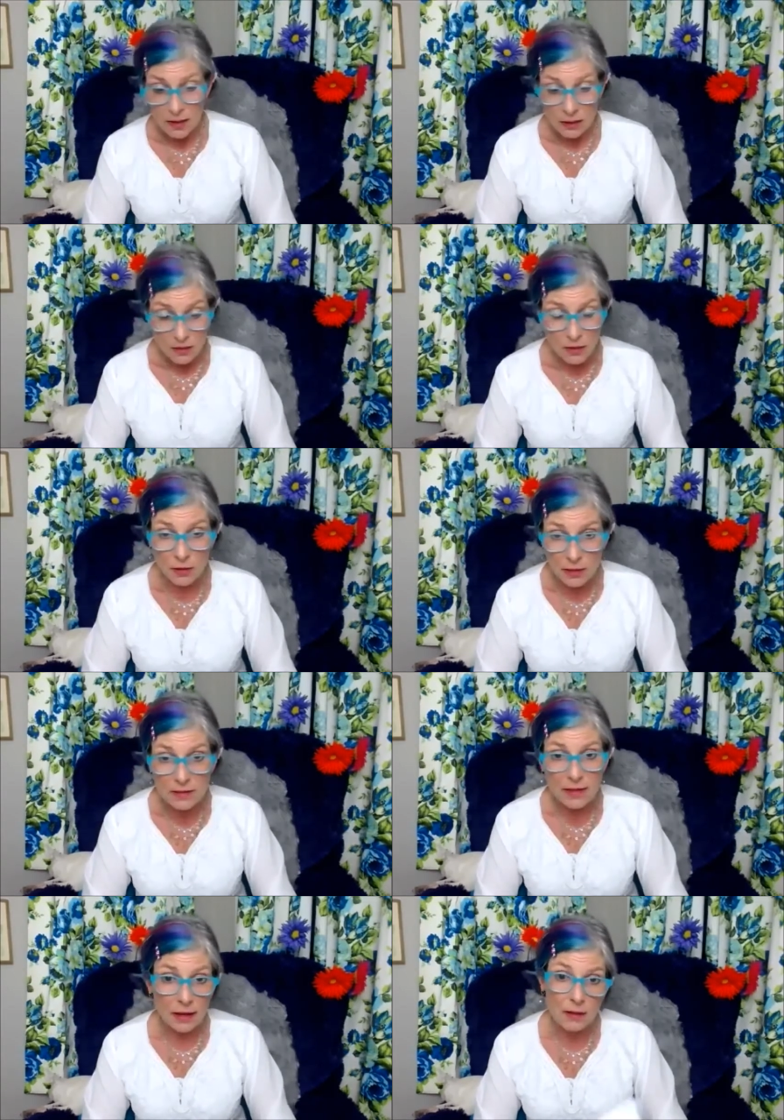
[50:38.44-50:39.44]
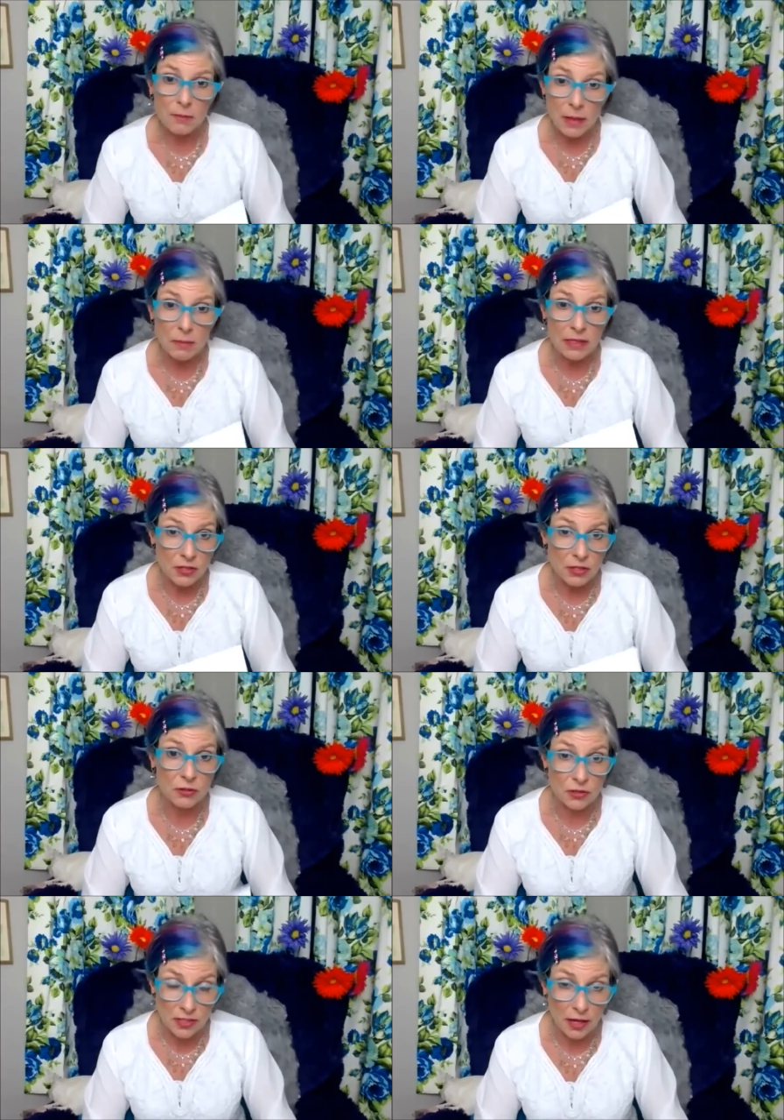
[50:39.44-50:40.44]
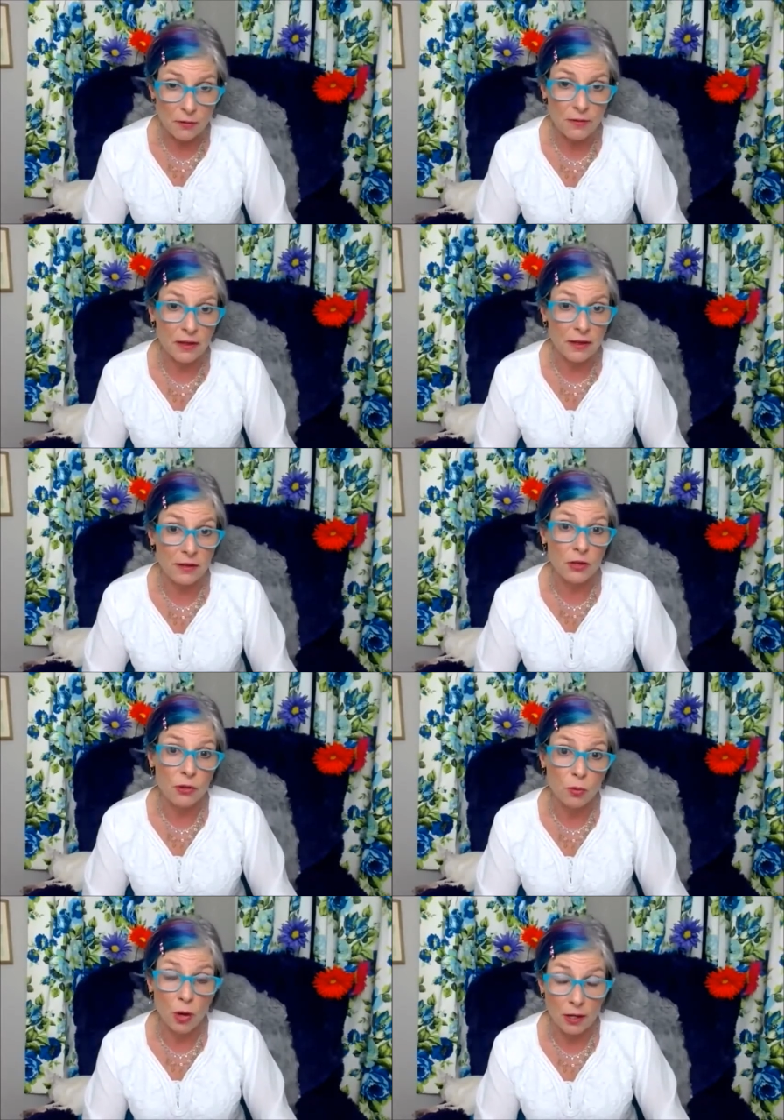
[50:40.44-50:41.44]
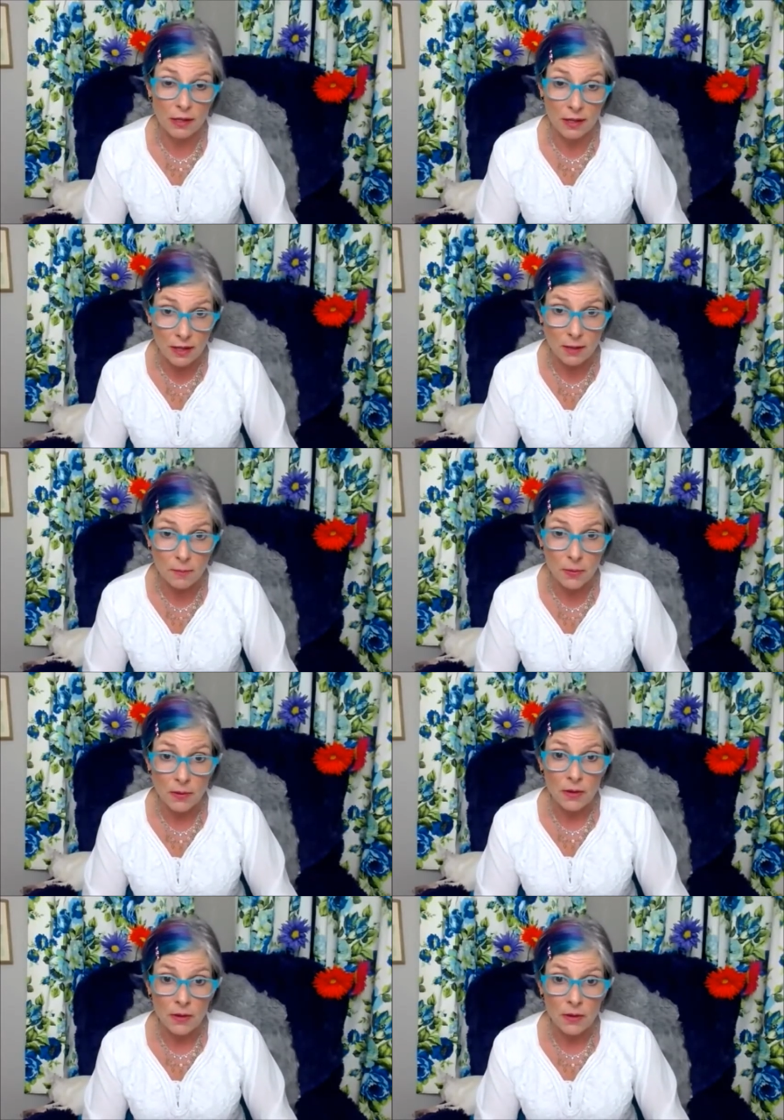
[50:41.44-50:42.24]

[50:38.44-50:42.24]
there is that commitment to yourself that you want to keep,